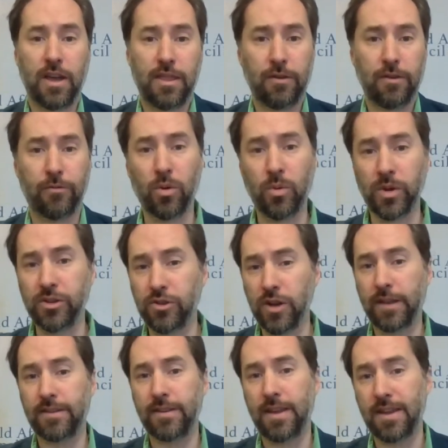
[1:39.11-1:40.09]
and therefore we do
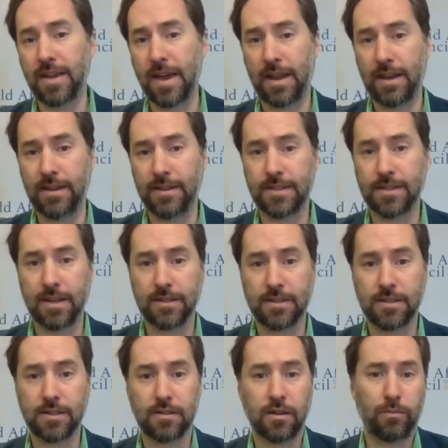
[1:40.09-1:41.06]
not take any
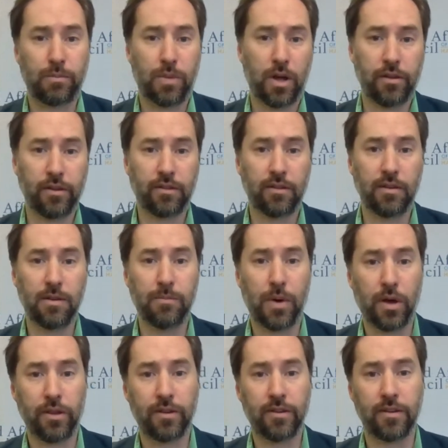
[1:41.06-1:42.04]
stances on policy,
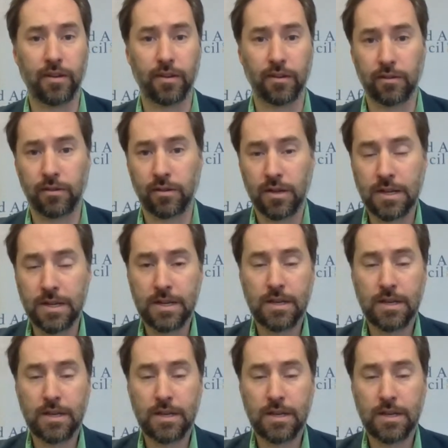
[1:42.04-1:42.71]
politics,